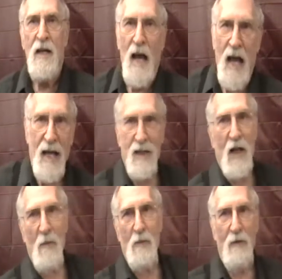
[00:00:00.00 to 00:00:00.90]

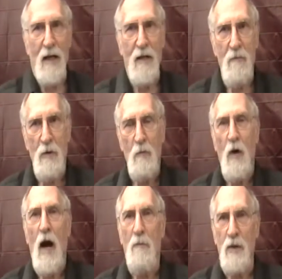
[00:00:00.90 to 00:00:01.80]
hand-operated one
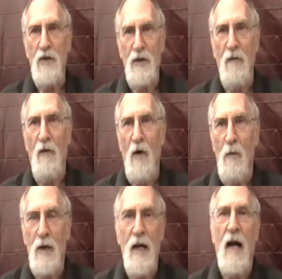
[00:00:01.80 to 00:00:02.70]
where I pushed it
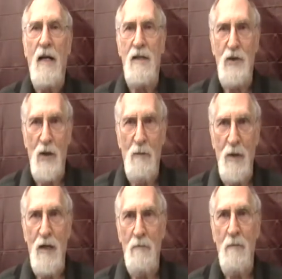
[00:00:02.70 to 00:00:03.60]
forward and I could jump
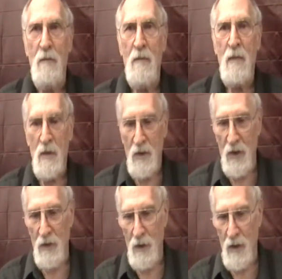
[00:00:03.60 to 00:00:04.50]
up
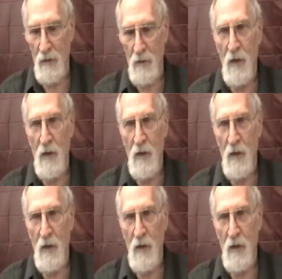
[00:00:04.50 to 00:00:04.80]
to uh,